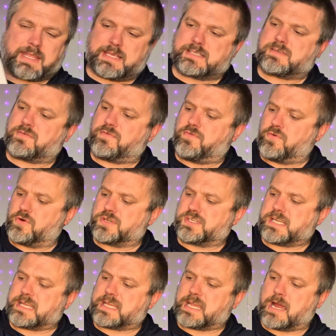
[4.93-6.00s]
this
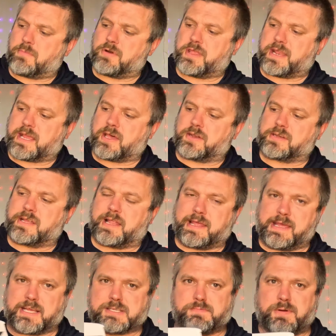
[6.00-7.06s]
4G camera that I got on
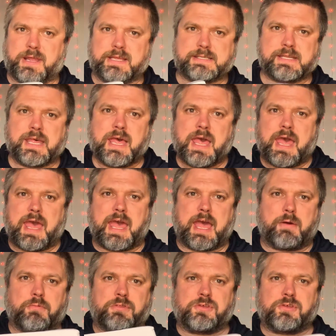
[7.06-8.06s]
AliExpress.